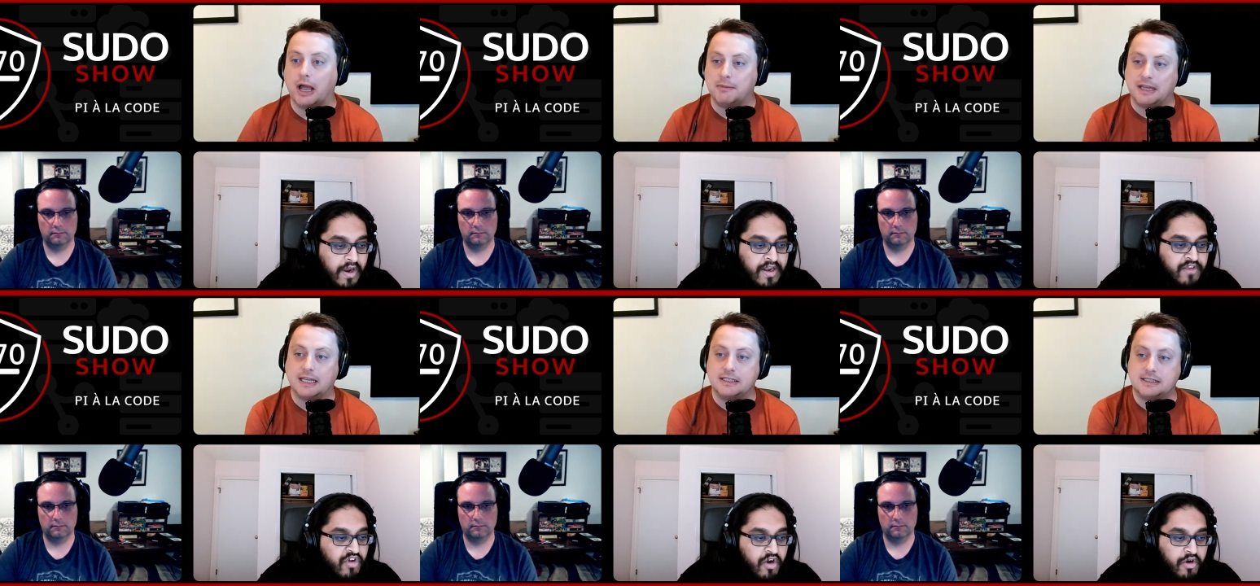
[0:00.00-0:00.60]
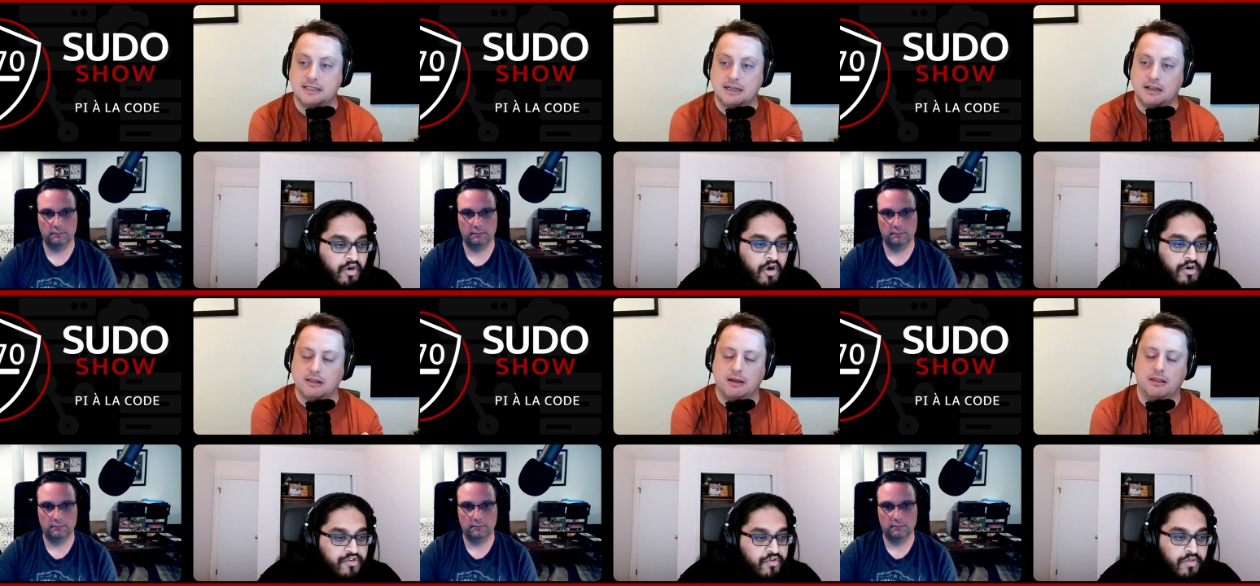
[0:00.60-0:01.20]
Speaker 1: adding me, daughter
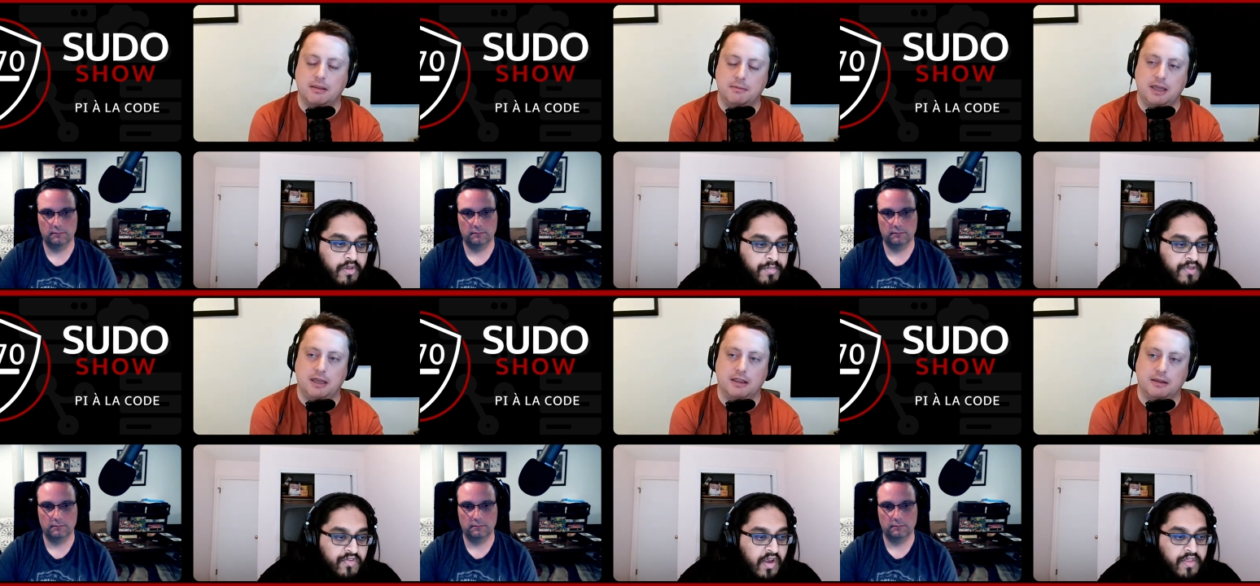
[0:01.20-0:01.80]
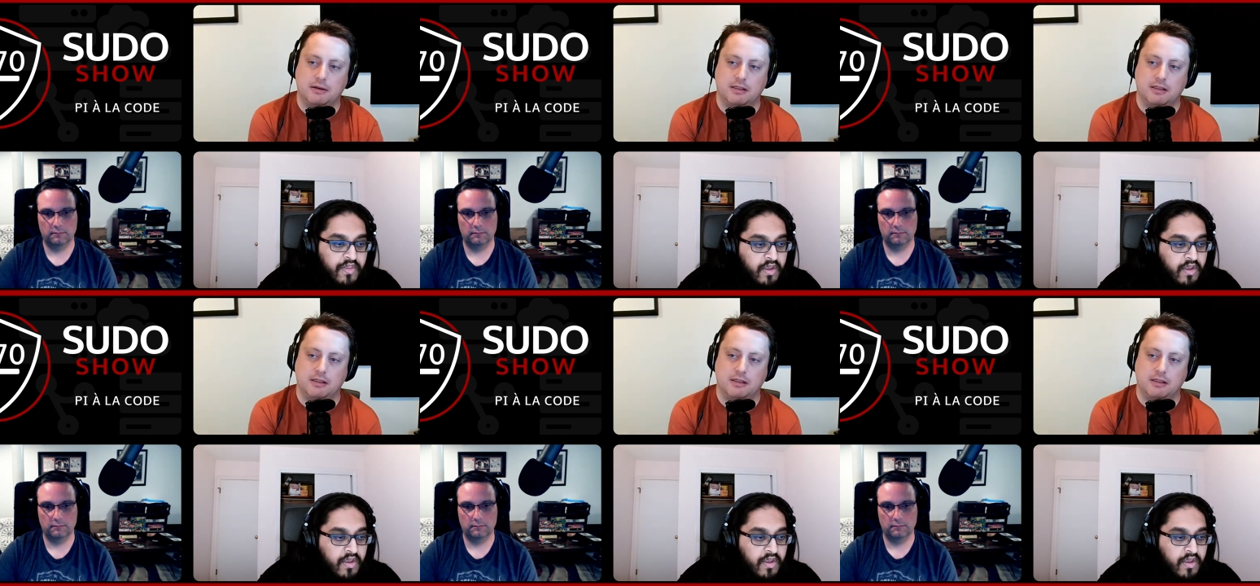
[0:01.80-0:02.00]
cards let, through the me, PCI let, thing